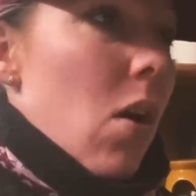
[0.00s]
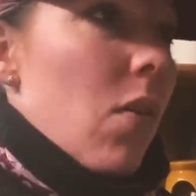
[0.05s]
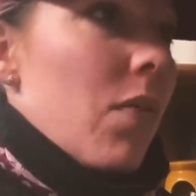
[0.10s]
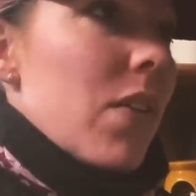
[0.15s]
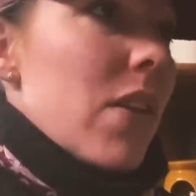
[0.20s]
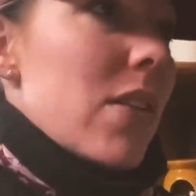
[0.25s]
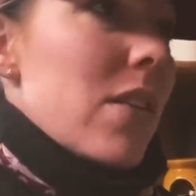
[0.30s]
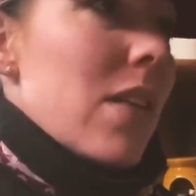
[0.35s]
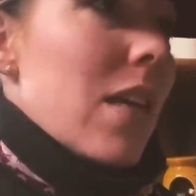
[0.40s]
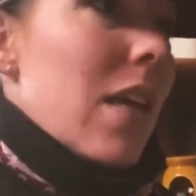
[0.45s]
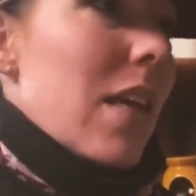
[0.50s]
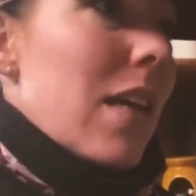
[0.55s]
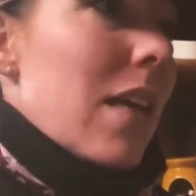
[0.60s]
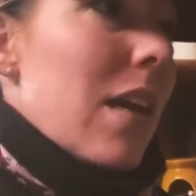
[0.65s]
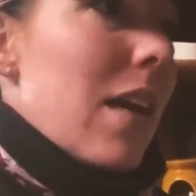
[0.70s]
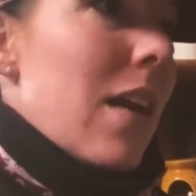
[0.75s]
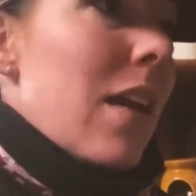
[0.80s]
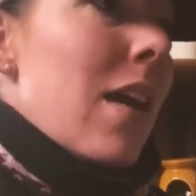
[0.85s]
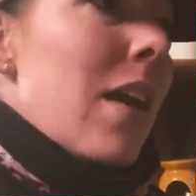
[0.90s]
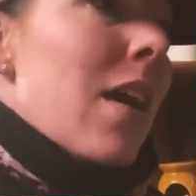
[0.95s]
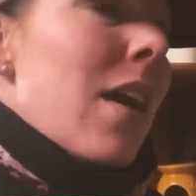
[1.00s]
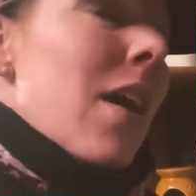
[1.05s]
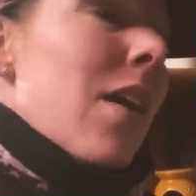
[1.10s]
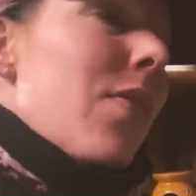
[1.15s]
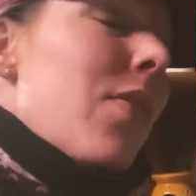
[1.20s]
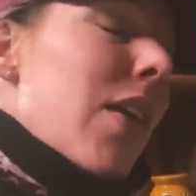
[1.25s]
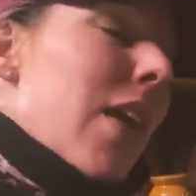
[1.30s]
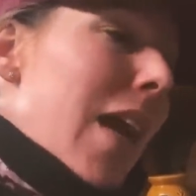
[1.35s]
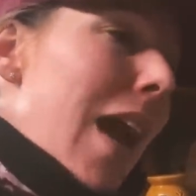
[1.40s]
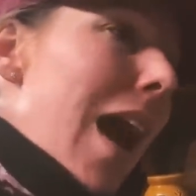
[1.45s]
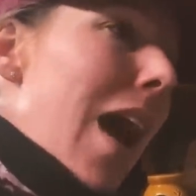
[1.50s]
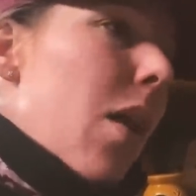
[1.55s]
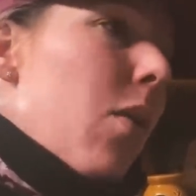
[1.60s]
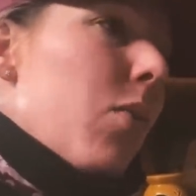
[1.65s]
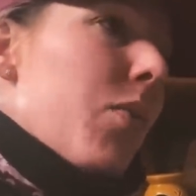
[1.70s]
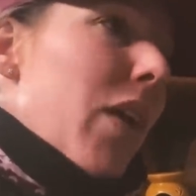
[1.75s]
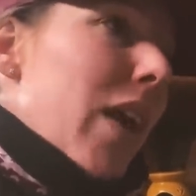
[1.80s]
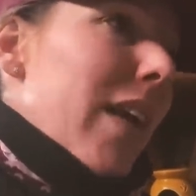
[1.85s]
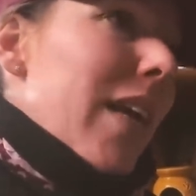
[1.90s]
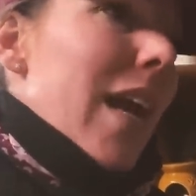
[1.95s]
obviously, the
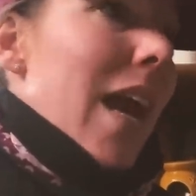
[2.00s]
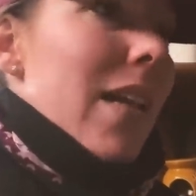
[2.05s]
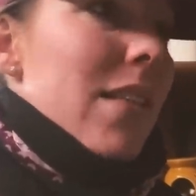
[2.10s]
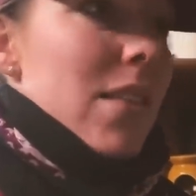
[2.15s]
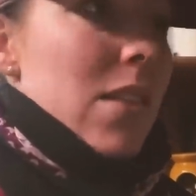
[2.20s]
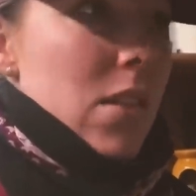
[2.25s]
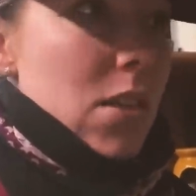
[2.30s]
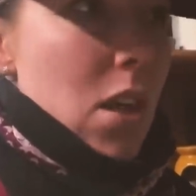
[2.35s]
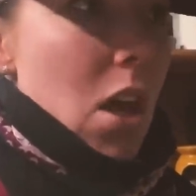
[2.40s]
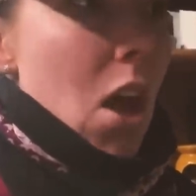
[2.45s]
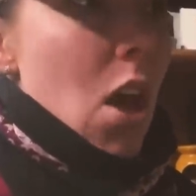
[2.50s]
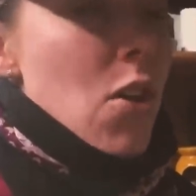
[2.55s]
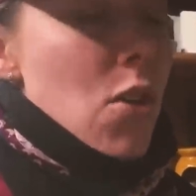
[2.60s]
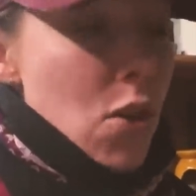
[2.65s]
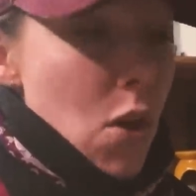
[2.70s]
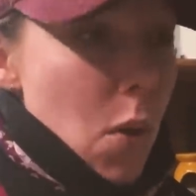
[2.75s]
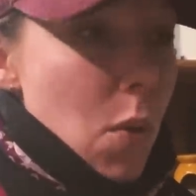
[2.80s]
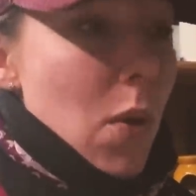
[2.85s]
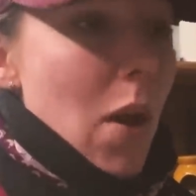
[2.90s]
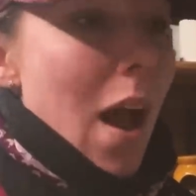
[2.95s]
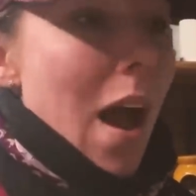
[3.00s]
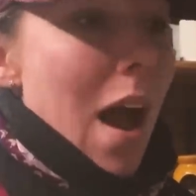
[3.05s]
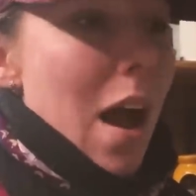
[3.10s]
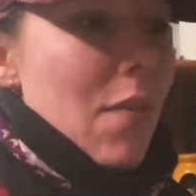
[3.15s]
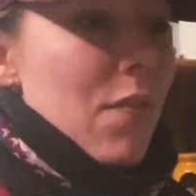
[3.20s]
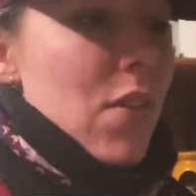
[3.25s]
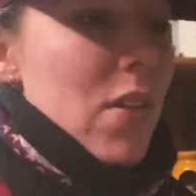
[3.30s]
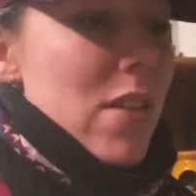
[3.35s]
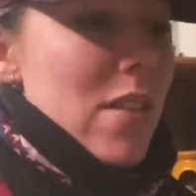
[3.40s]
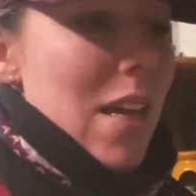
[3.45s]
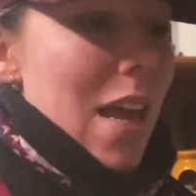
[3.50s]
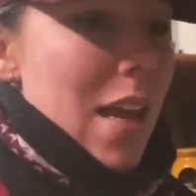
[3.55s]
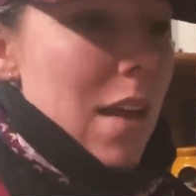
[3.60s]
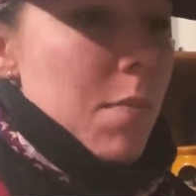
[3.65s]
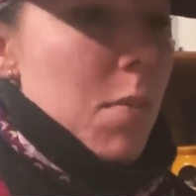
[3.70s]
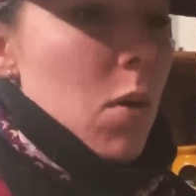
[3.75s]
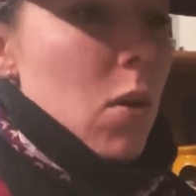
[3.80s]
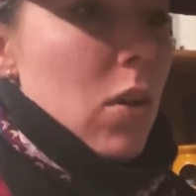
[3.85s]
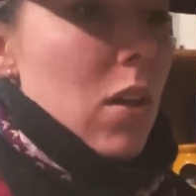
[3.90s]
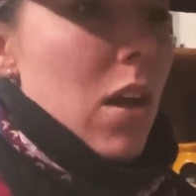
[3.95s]
cow then gets a new calf that's
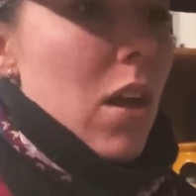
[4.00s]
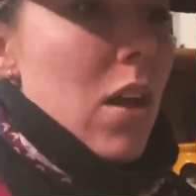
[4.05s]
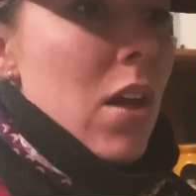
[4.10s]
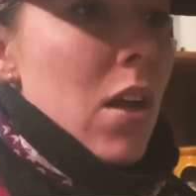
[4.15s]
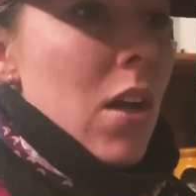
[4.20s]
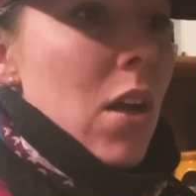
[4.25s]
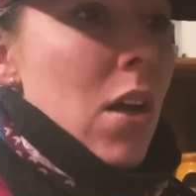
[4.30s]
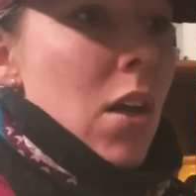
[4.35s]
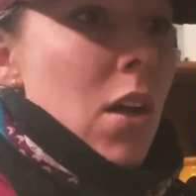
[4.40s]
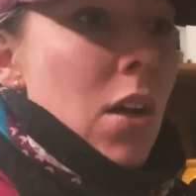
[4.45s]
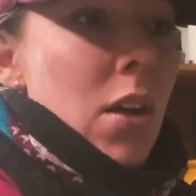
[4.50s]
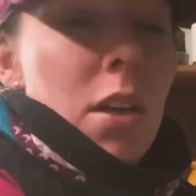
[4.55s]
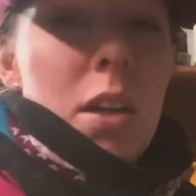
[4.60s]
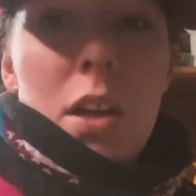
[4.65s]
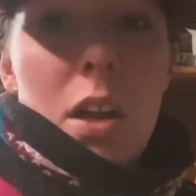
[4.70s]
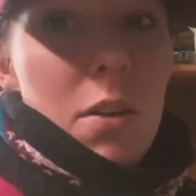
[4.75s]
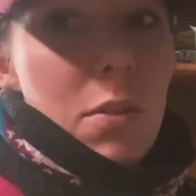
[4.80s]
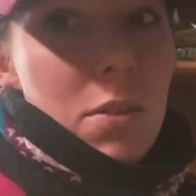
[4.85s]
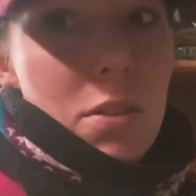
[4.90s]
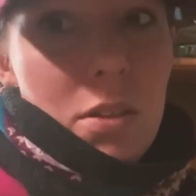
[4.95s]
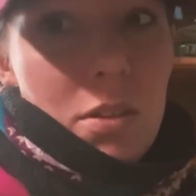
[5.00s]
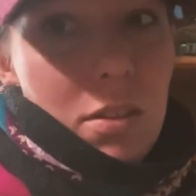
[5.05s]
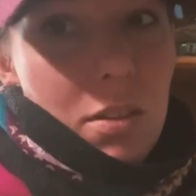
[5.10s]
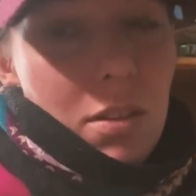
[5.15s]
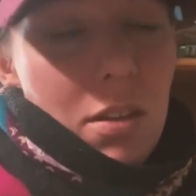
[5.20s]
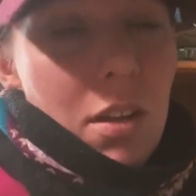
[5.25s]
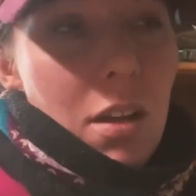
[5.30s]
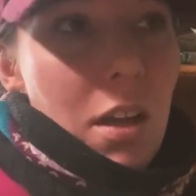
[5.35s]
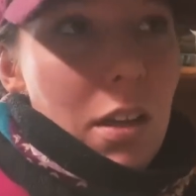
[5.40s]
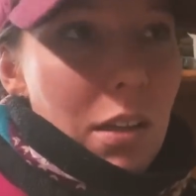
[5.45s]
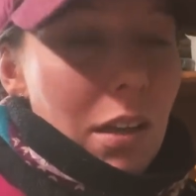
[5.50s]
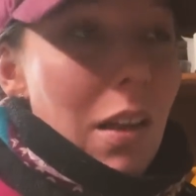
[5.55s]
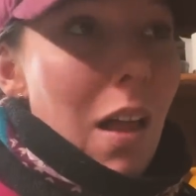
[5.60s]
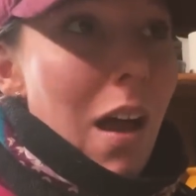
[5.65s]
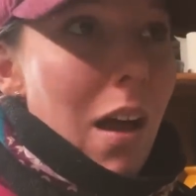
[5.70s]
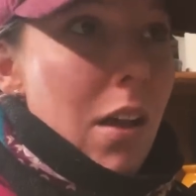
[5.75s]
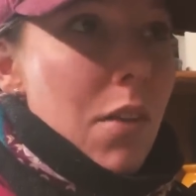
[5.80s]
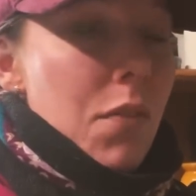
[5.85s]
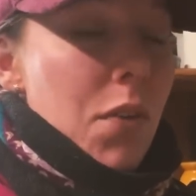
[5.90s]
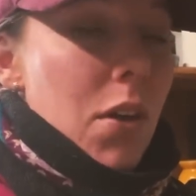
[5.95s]
able, you know, and
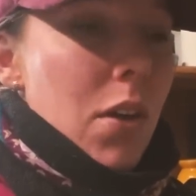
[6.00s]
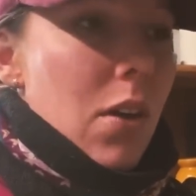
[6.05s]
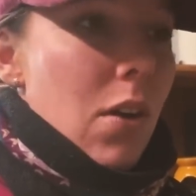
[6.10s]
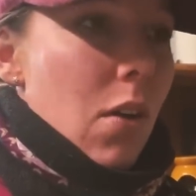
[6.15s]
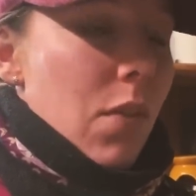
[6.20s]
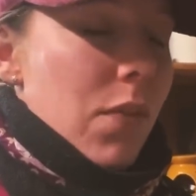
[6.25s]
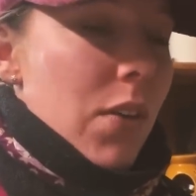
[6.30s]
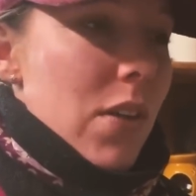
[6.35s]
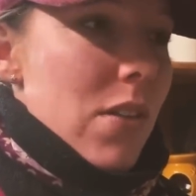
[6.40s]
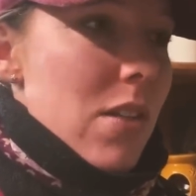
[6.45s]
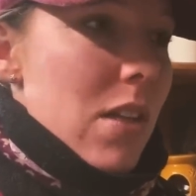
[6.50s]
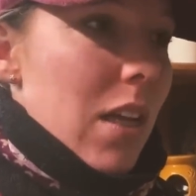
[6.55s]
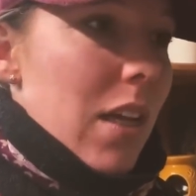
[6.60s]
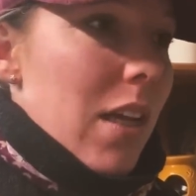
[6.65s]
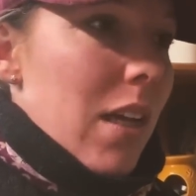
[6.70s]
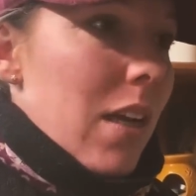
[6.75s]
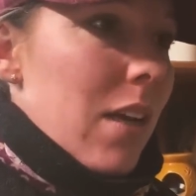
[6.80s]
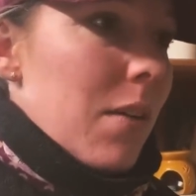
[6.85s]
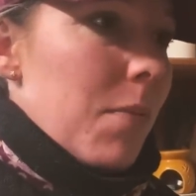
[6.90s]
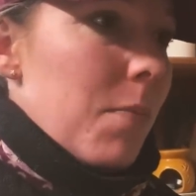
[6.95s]
alive, obviously.